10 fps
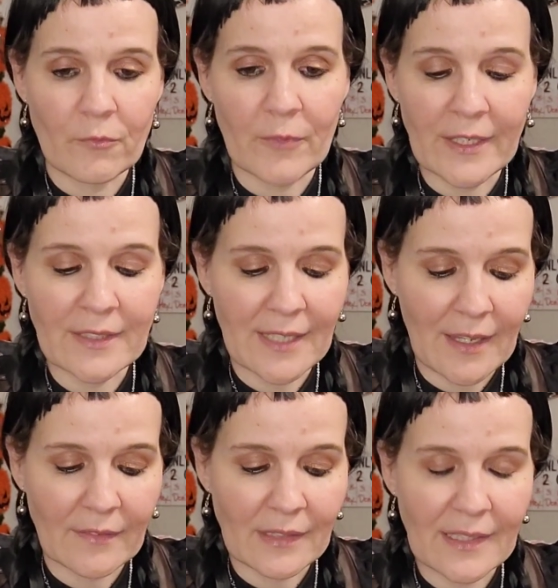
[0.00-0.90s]
write
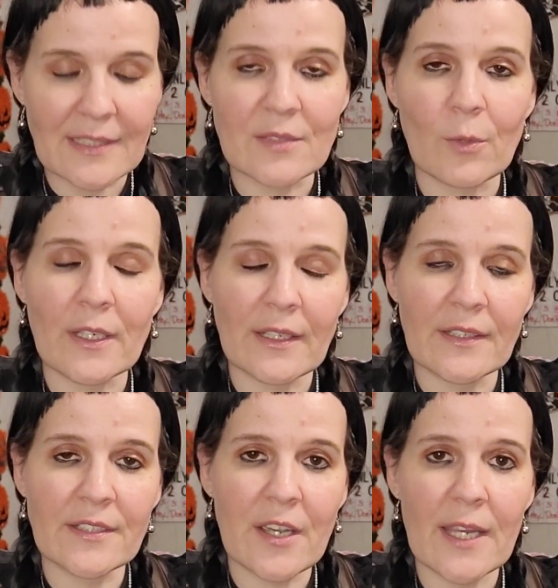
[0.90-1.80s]
down the list one at
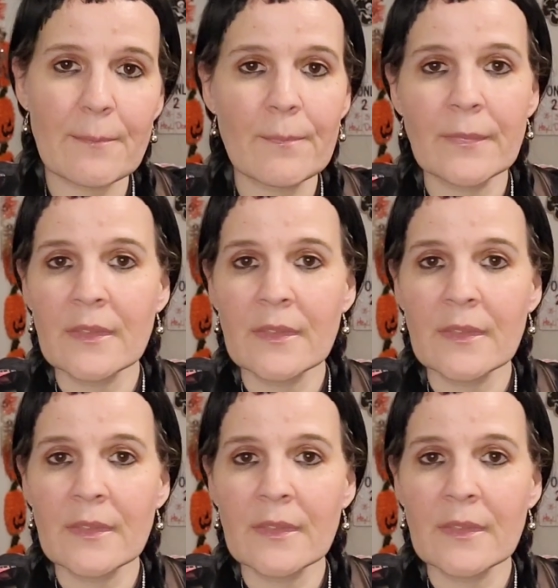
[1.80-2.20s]
a time.